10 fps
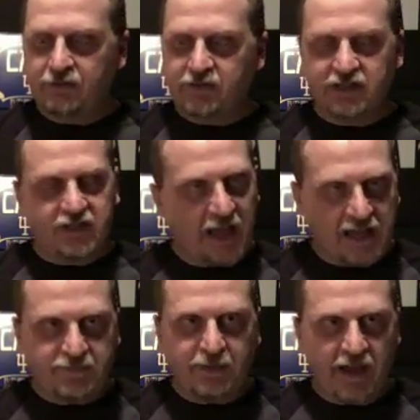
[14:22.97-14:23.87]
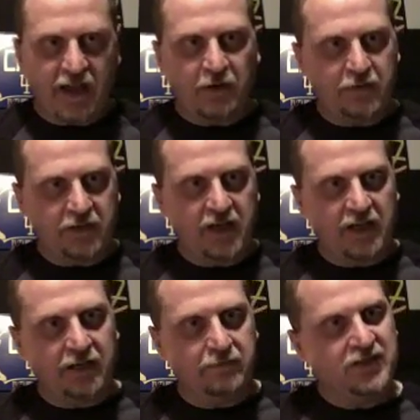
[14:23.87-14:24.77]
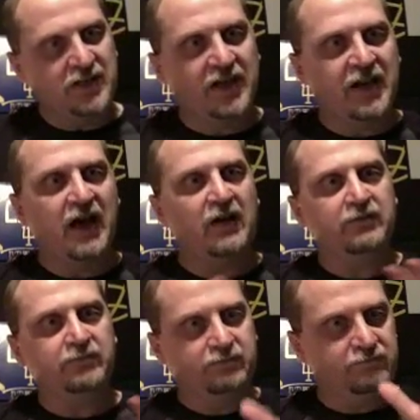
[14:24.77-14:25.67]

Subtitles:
There's the jazz piano that kind of comes in and out